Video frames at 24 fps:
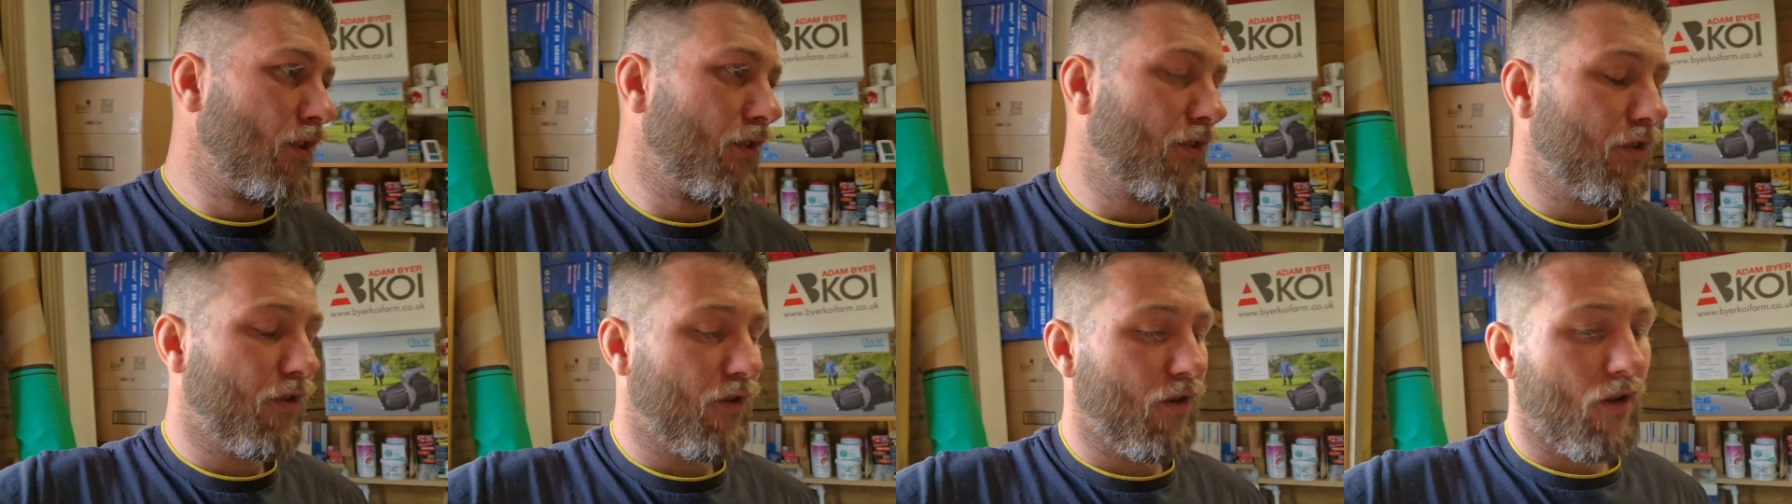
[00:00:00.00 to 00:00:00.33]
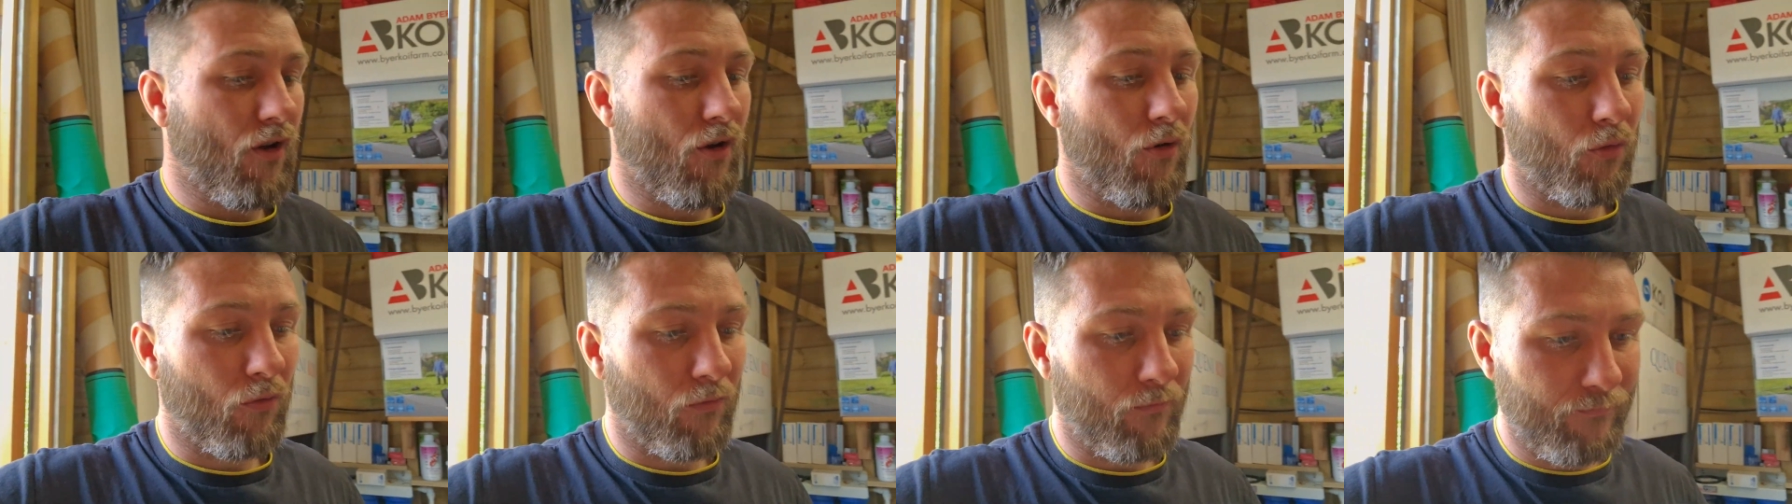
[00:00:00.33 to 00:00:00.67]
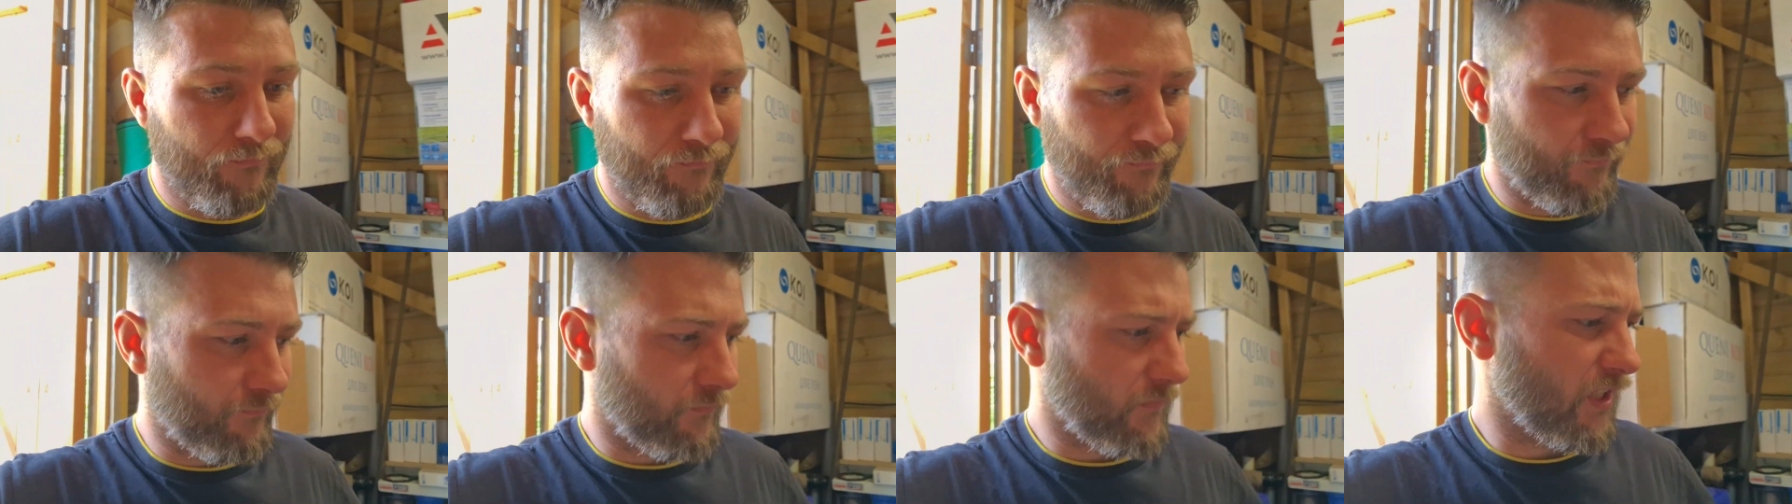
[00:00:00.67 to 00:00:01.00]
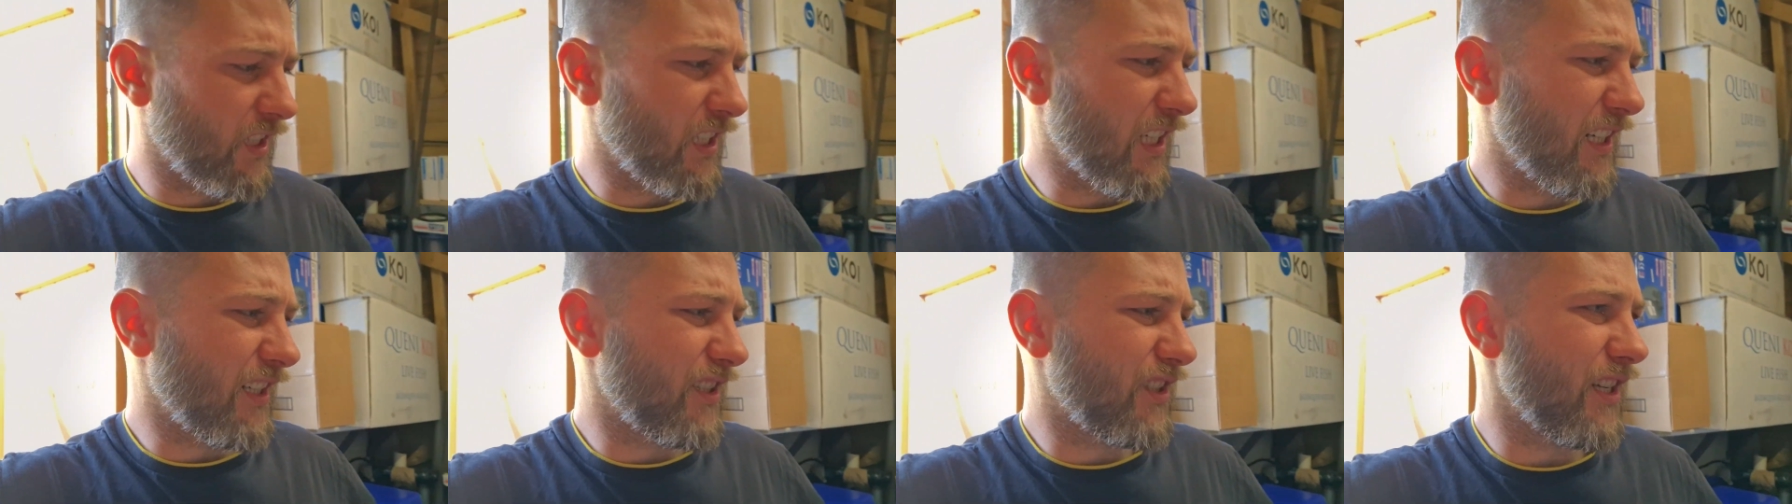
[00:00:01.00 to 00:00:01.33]
So,
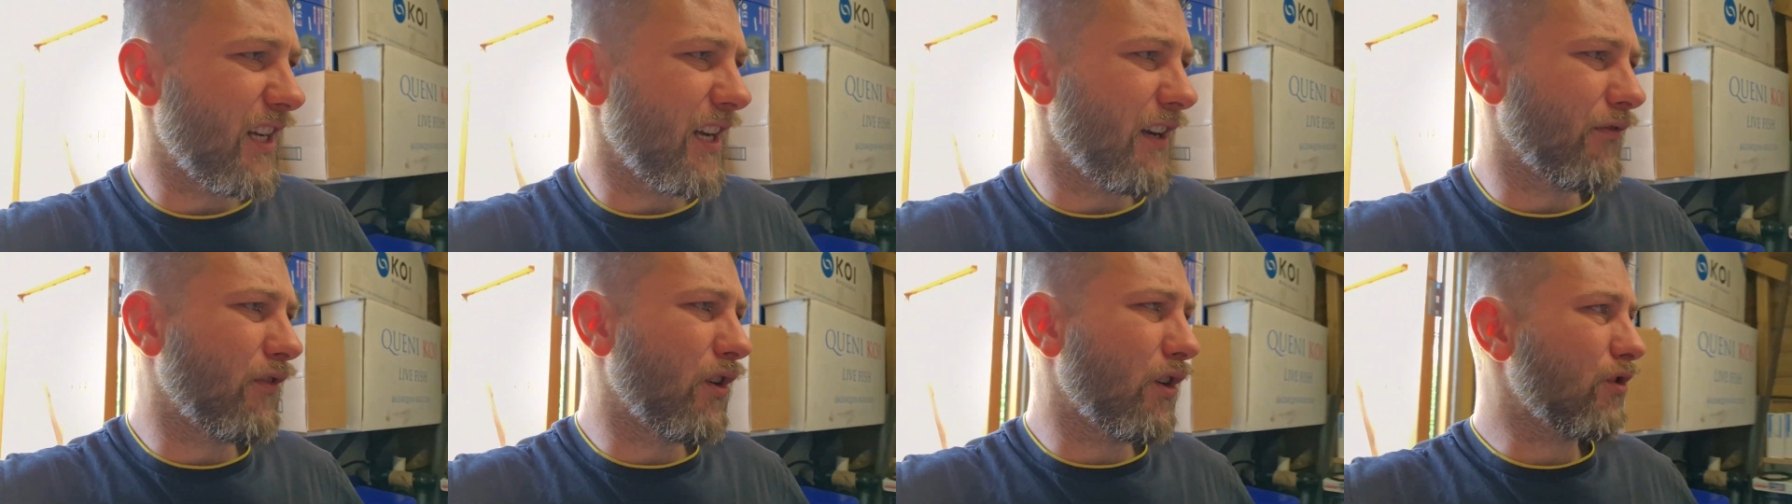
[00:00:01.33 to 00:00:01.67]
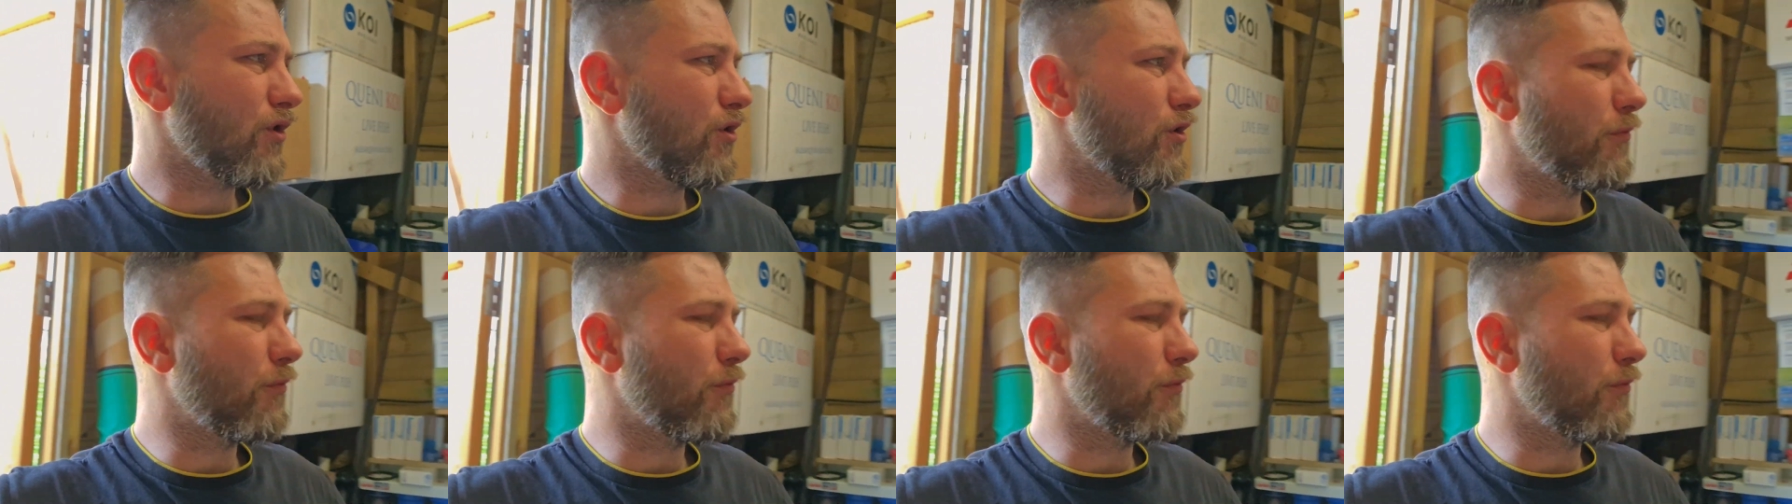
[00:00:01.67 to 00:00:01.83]
like I say, I've got